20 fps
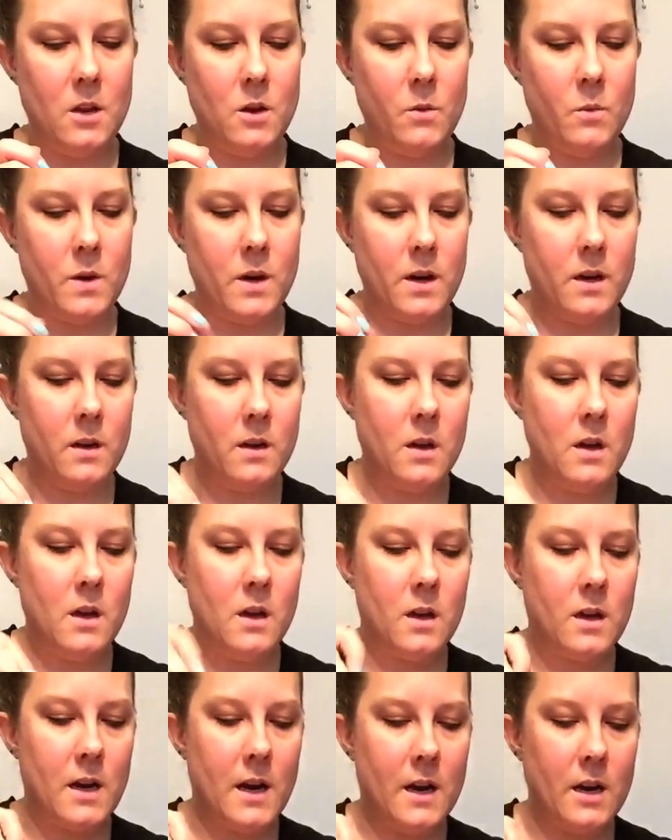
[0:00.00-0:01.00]
You want to
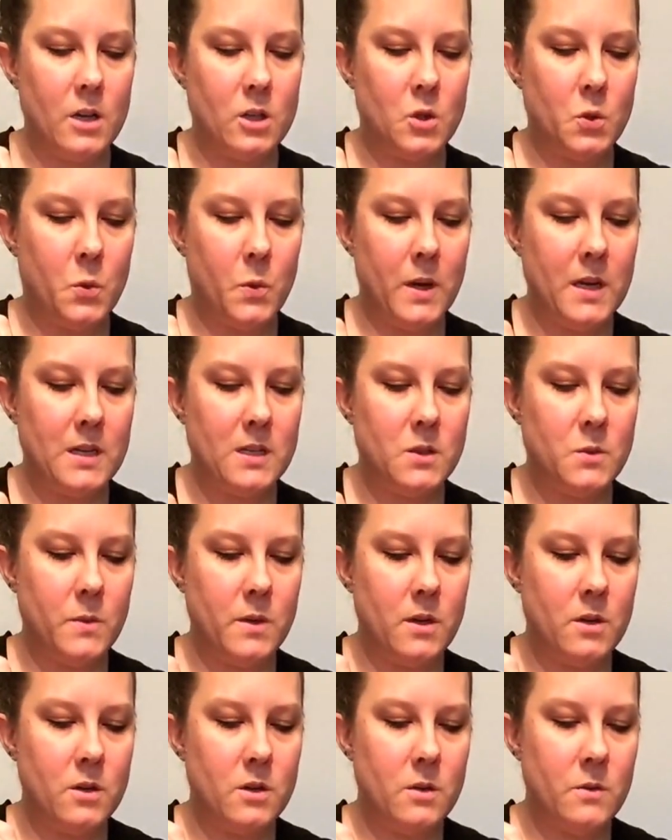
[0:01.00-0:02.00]
kind of twist
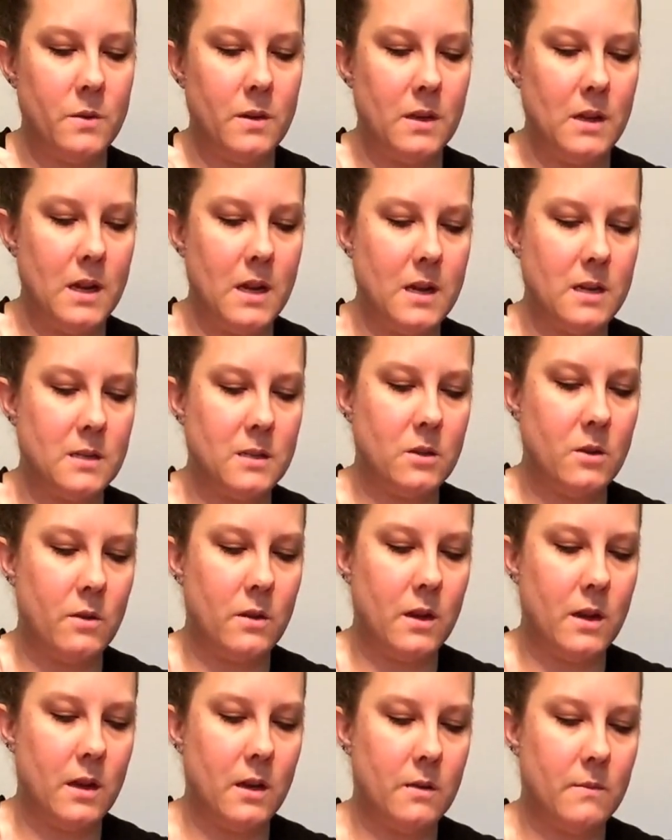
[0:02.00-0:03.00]
when you're doing these so
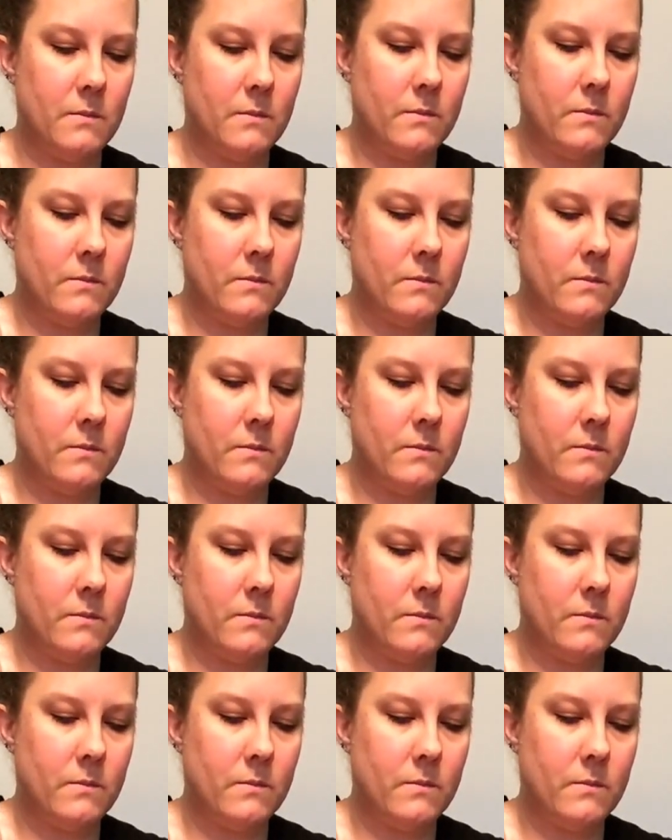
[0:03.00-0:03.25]
that it